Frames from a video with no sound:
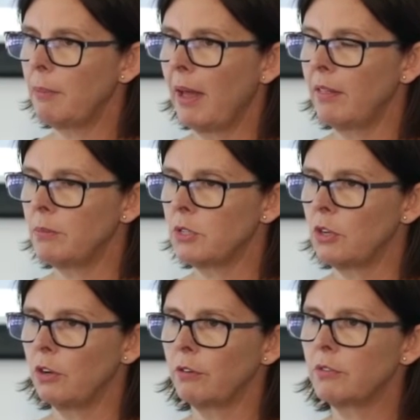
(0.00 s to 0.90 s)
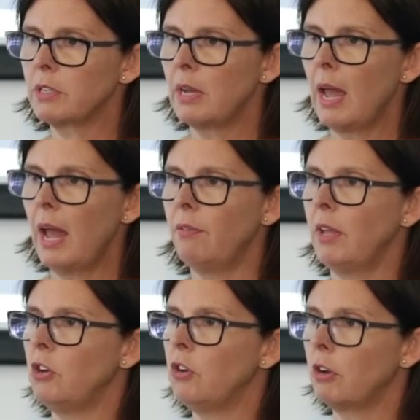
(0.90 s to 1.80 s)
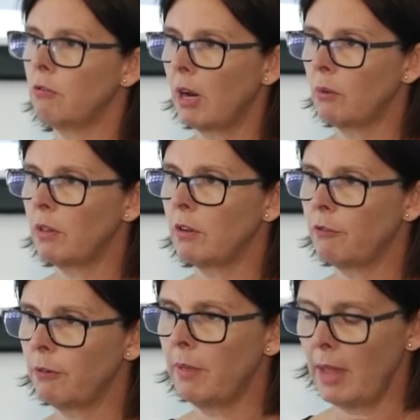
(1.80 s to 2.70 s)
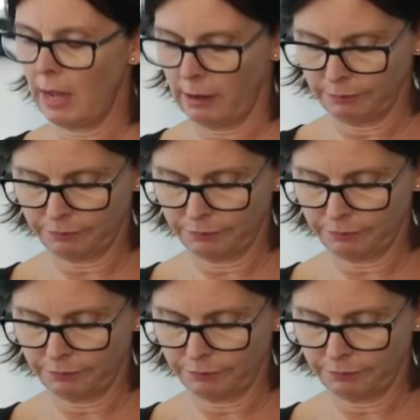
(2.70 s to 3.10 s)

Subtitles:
about themselves, and then you can run with it from there.